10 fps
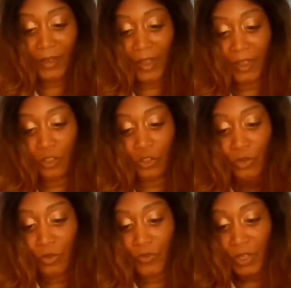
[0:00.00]
feel like
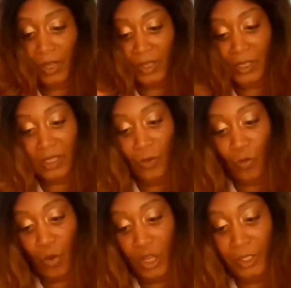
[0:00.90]
you feel like
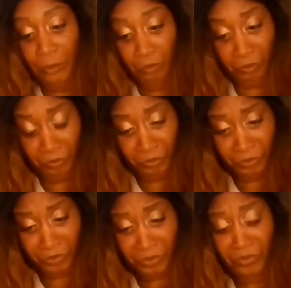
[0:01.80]
someone
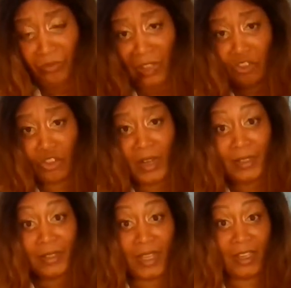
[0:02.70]

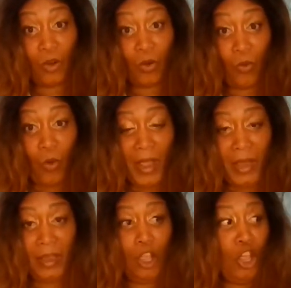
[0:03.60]
tried to take
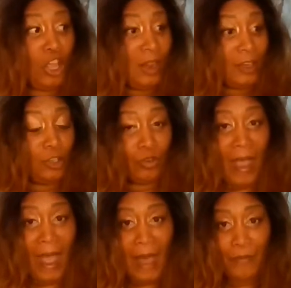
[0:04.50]
away, like, your
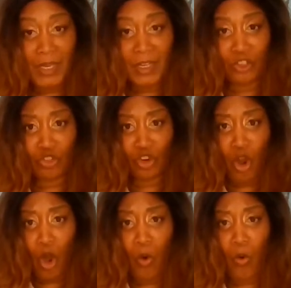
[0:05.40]
happiness, your
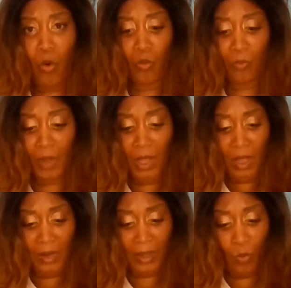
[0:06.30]
home.
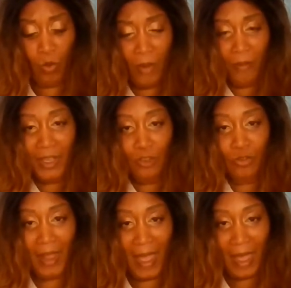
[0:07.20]
Like, what
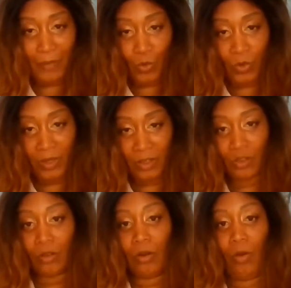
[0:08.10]
makes you happy within
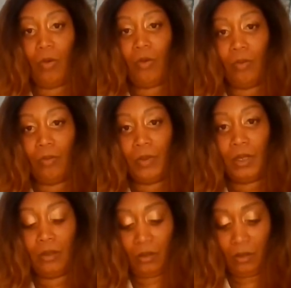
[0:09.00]
your home,
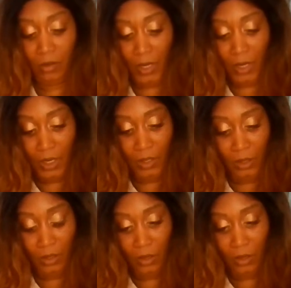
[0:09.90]
okay?